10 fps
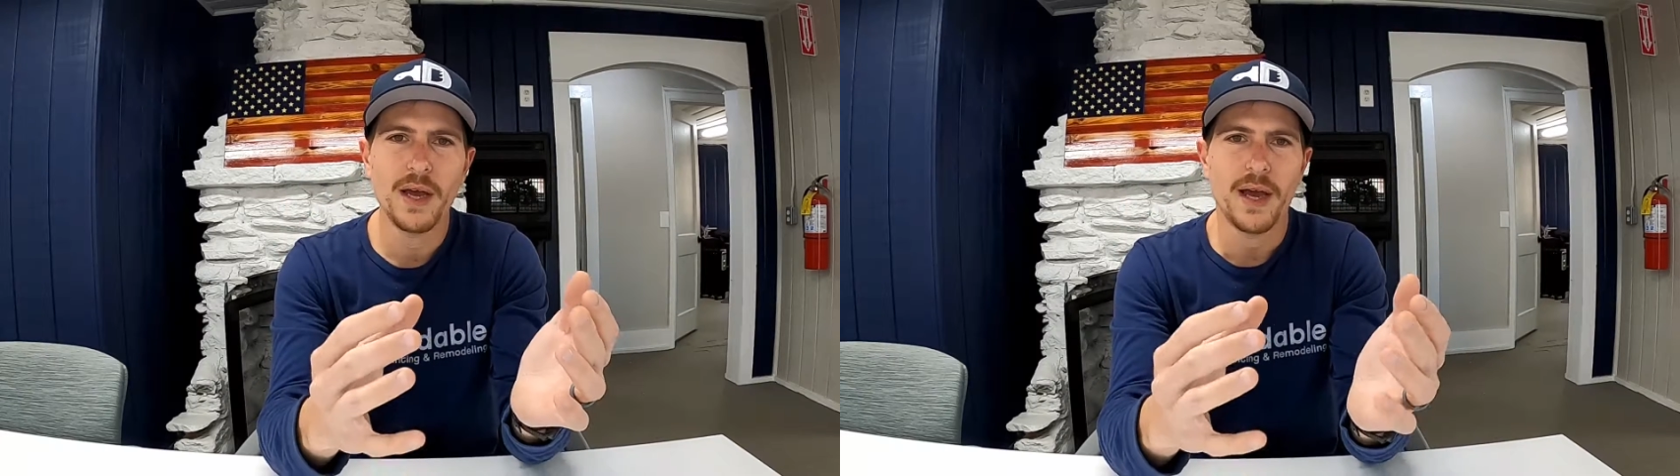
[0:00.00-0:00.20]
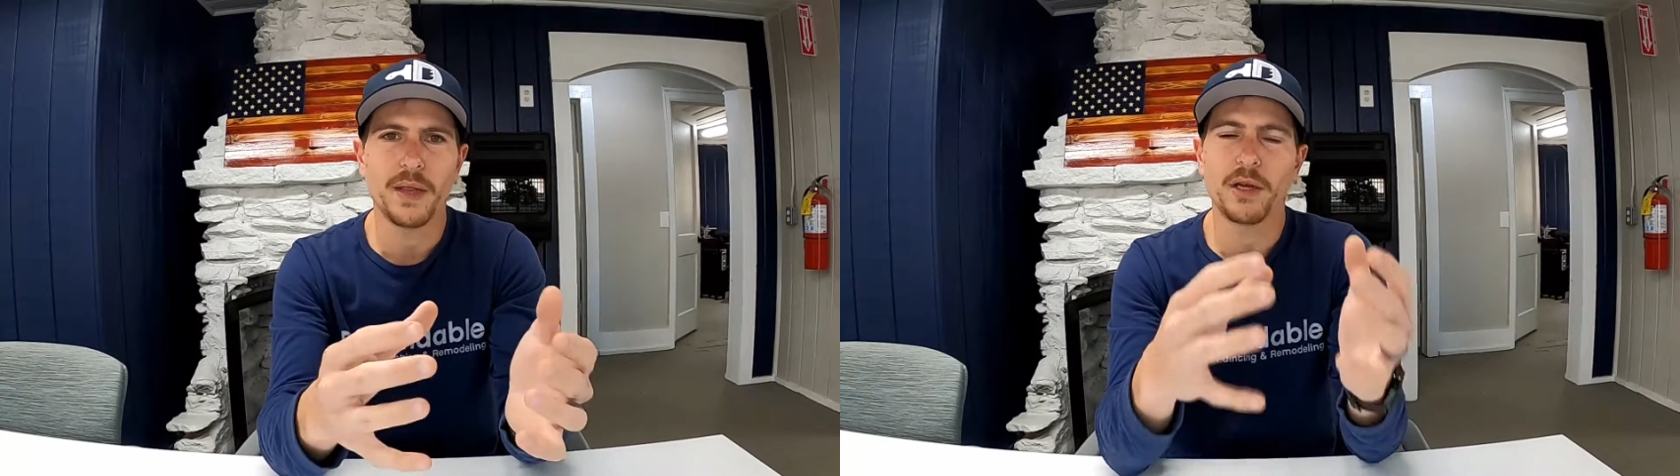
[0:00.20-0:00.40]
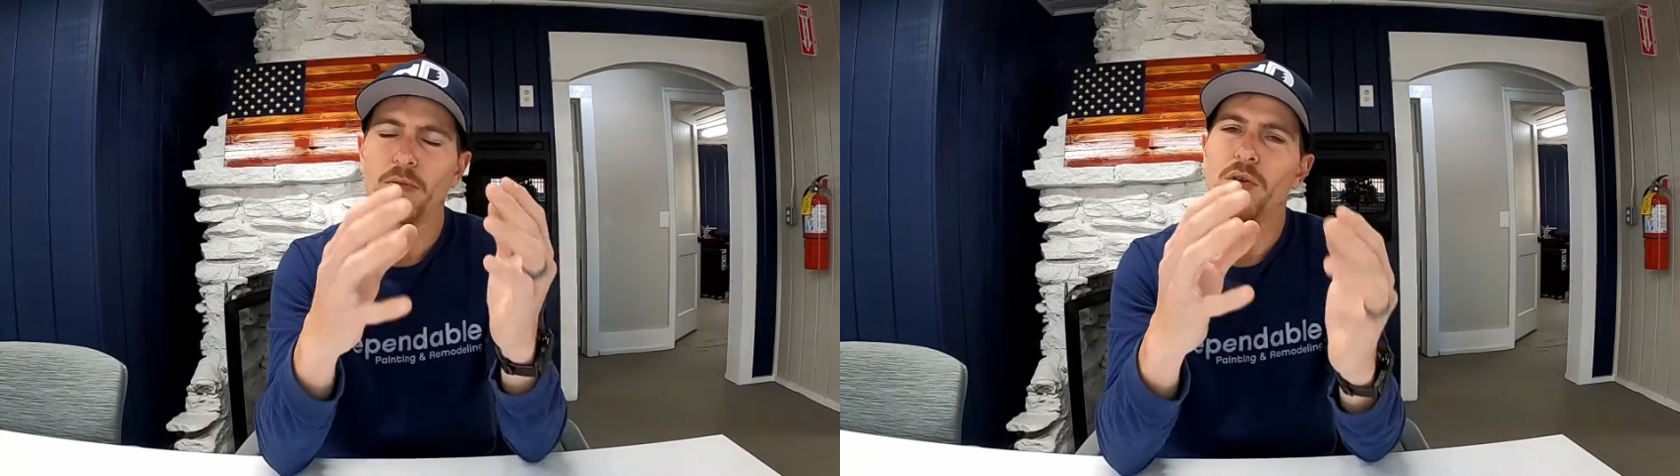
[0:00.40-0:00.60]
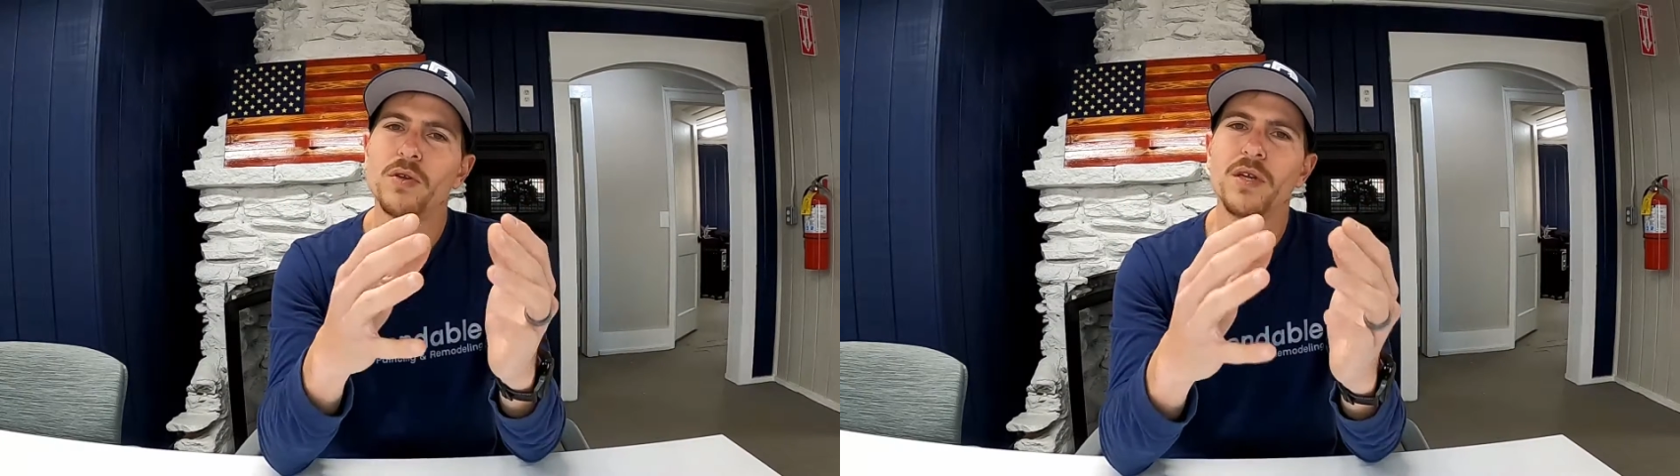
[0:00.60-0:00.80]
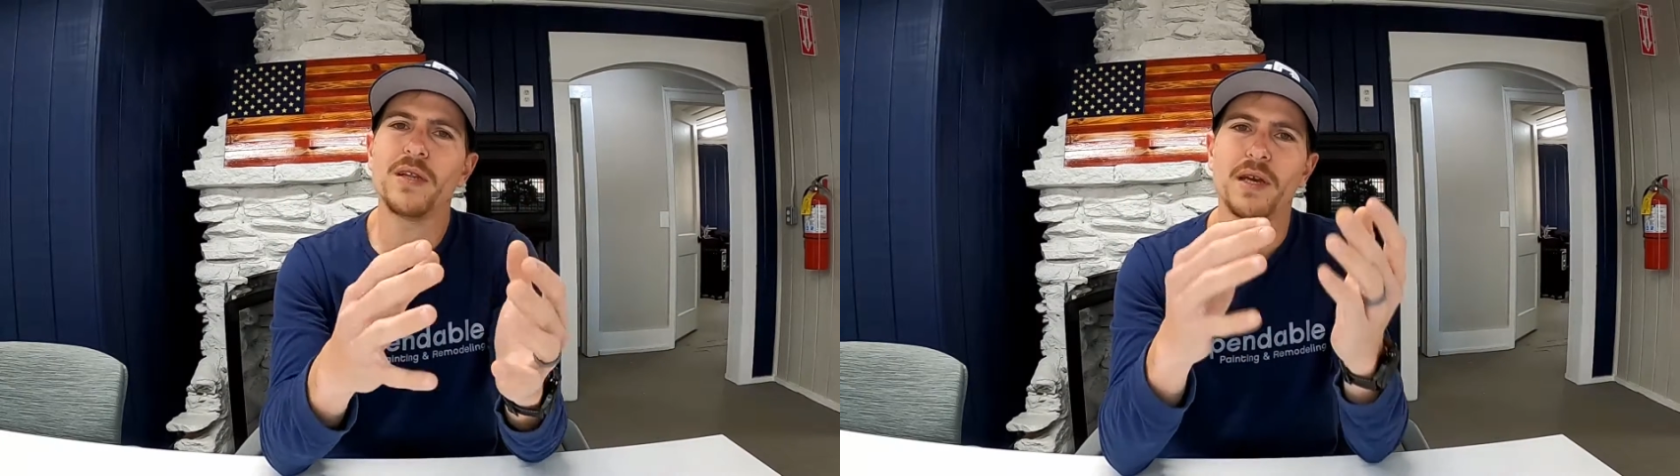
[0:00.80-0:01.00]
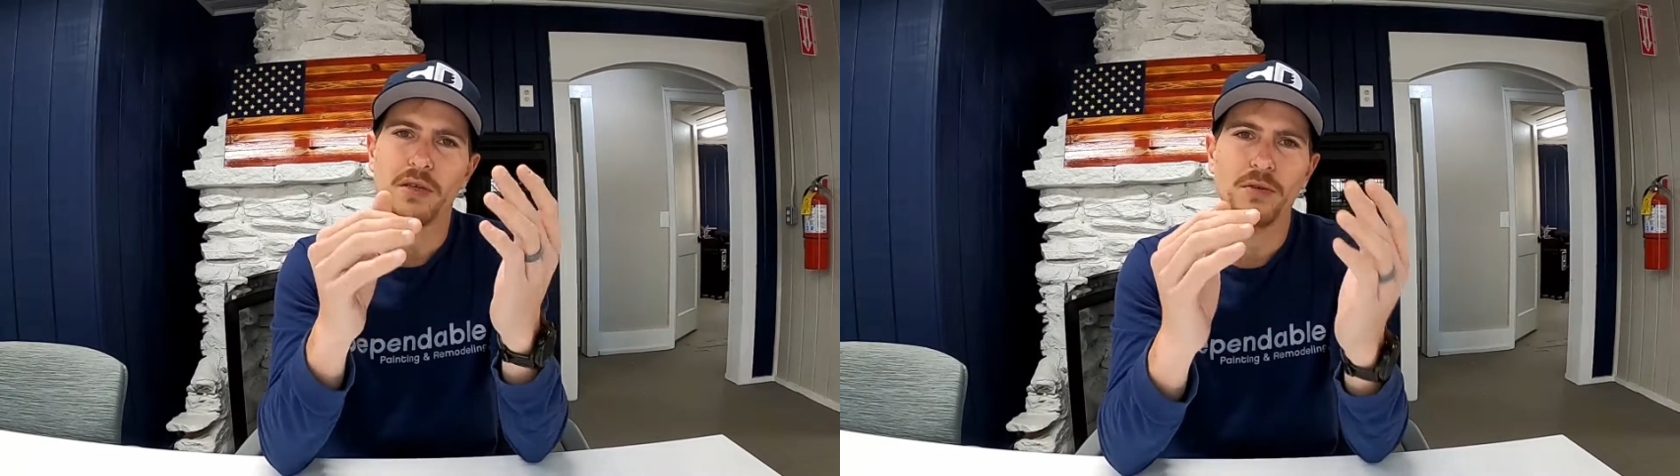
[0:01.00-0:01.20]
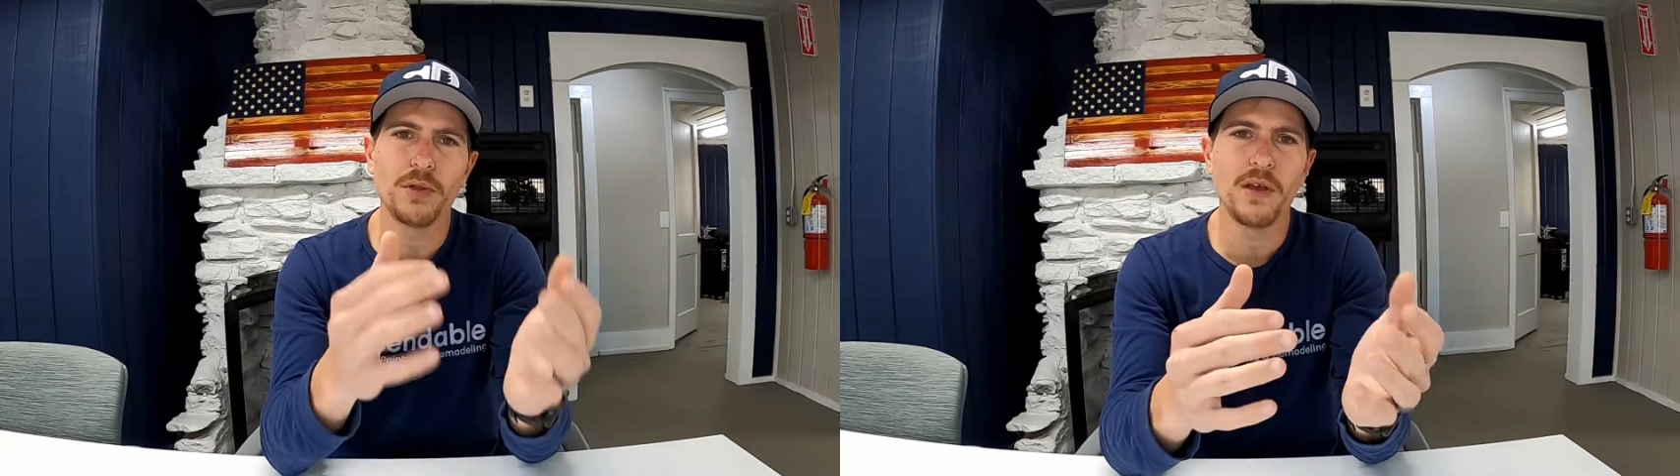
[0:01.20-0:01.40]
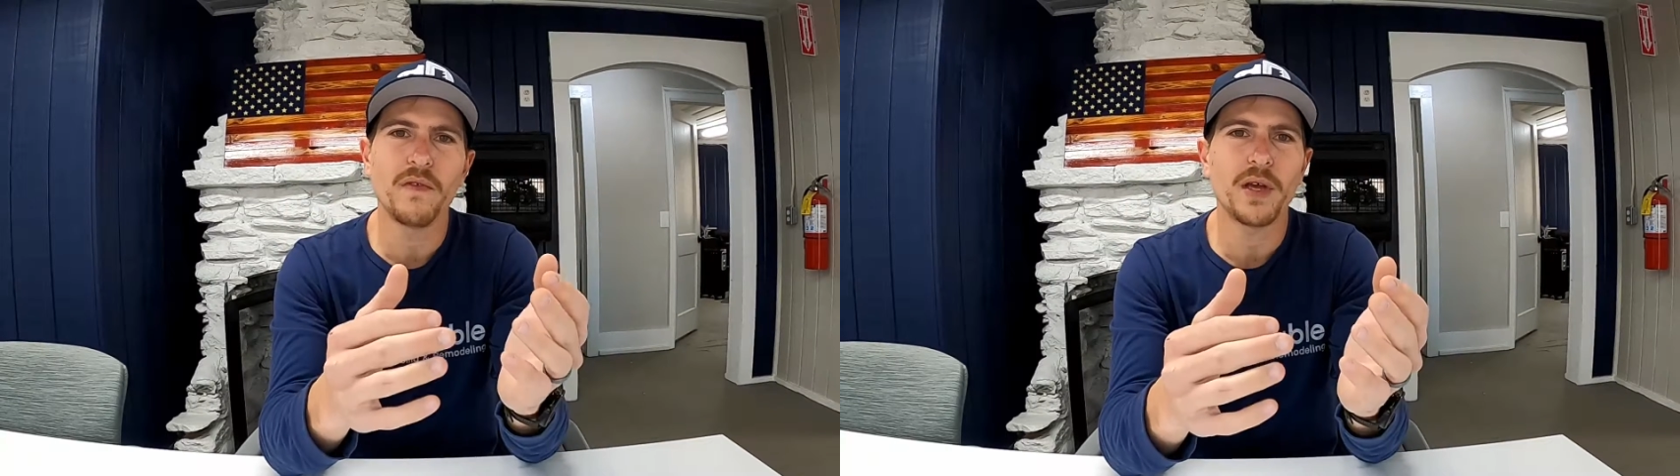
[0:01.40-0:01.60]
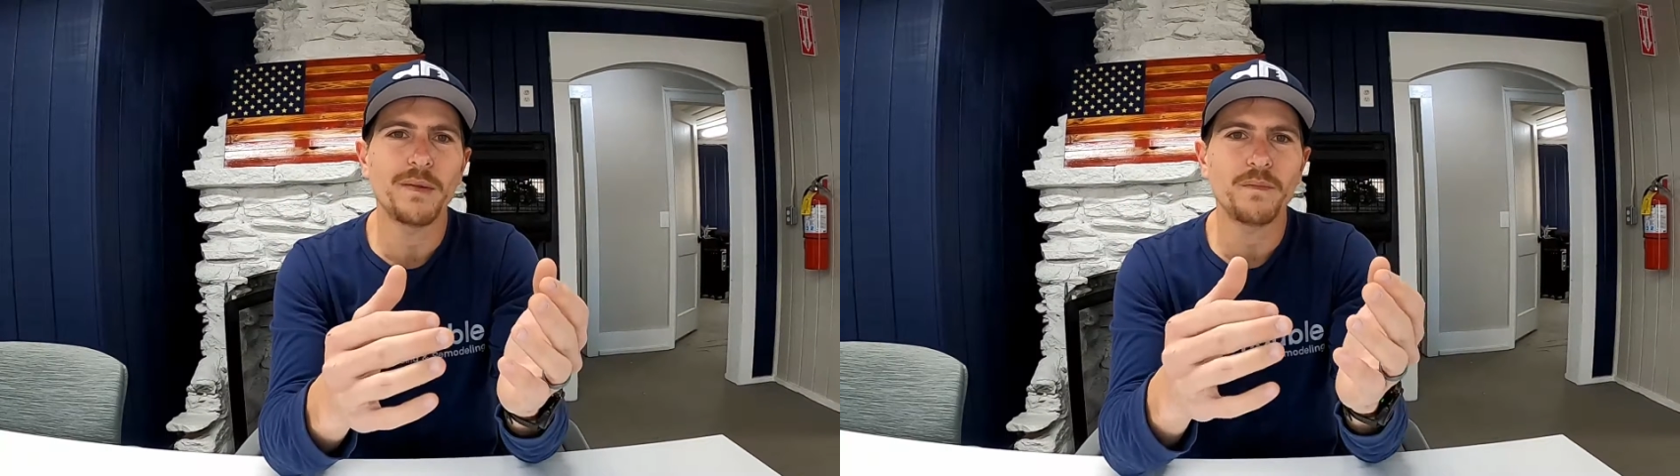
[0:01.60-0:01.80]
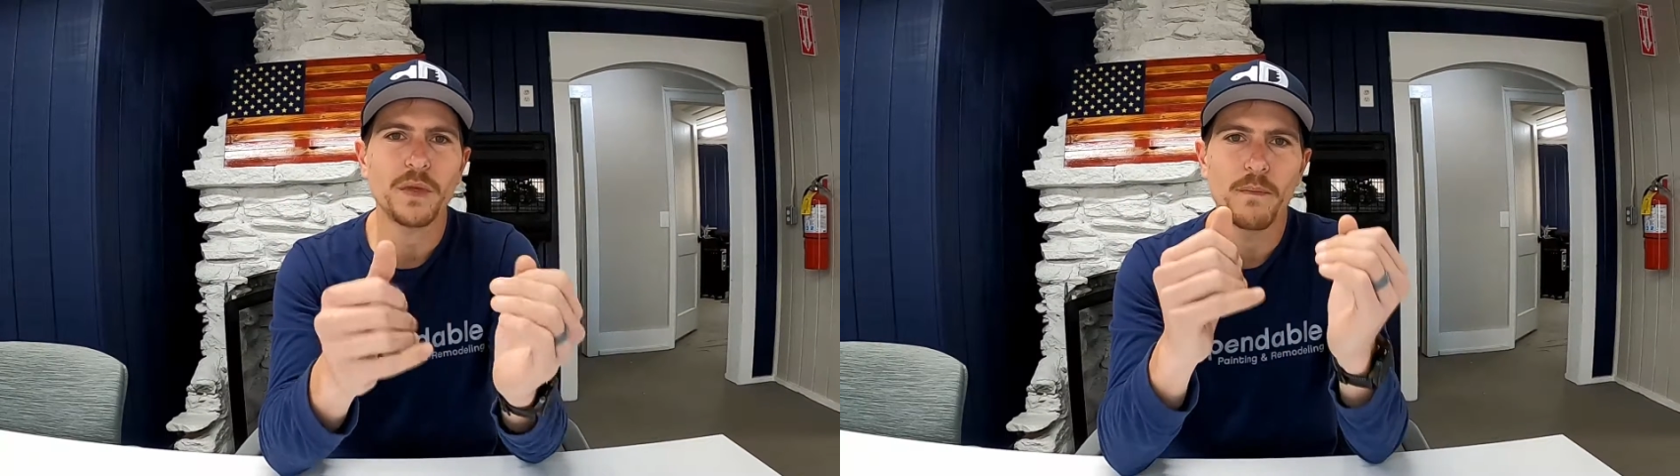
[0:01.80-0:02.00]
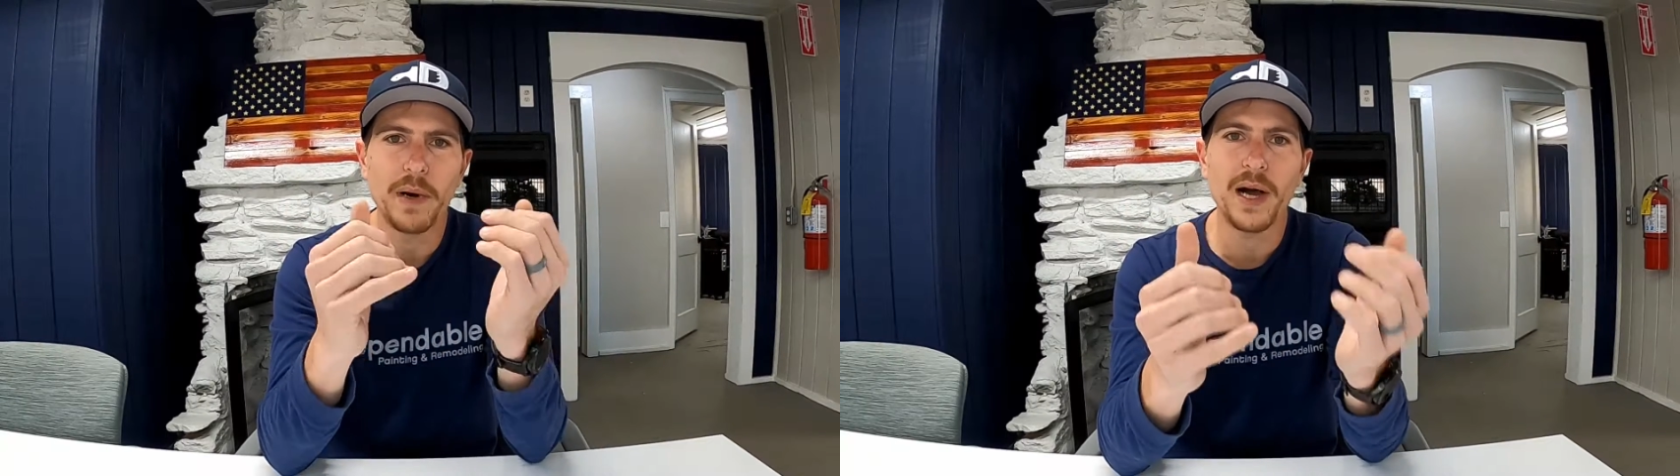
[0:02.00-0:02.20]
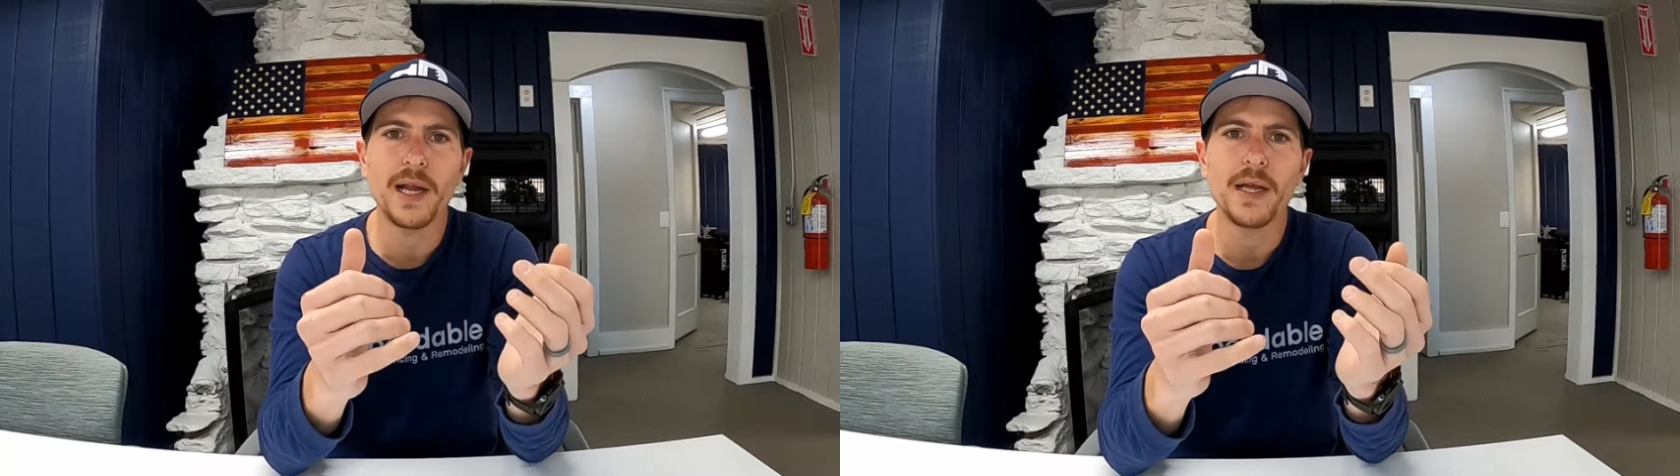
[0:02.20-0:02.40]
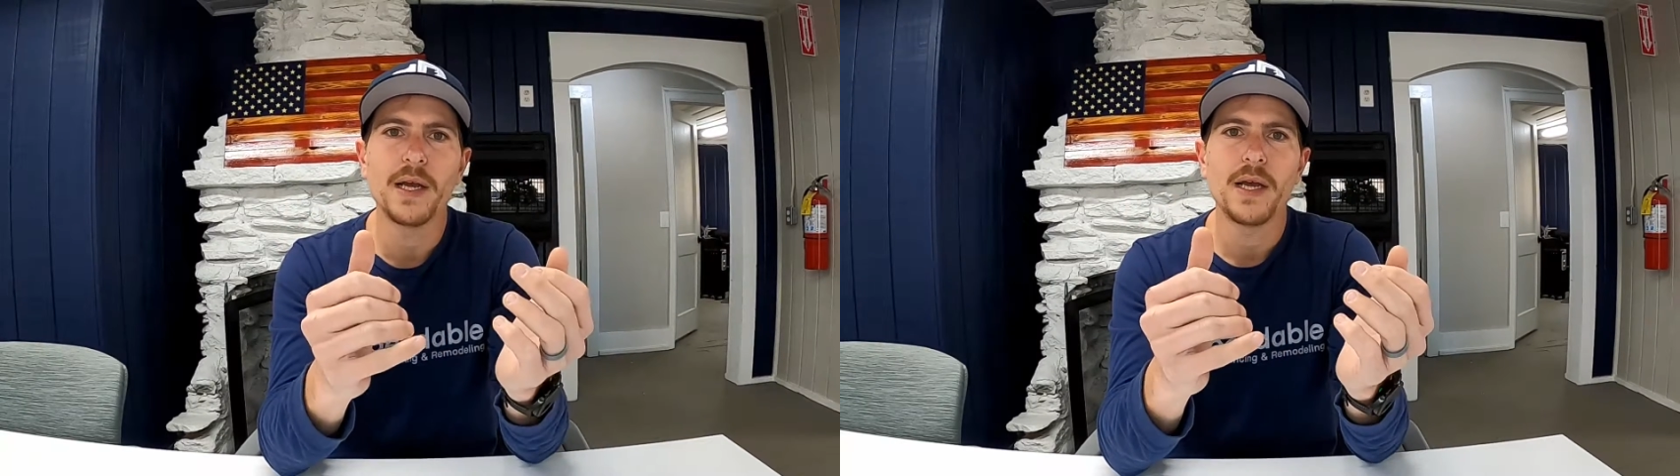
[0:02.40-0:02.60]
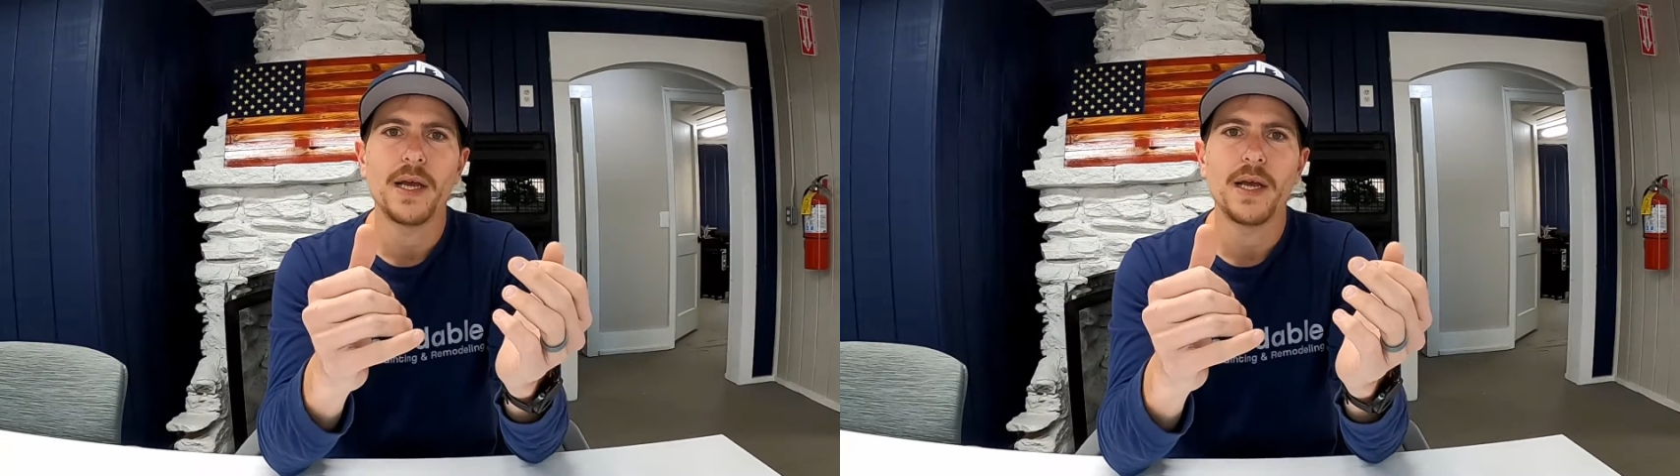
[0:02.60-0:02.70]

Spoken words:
and the community that you live in, but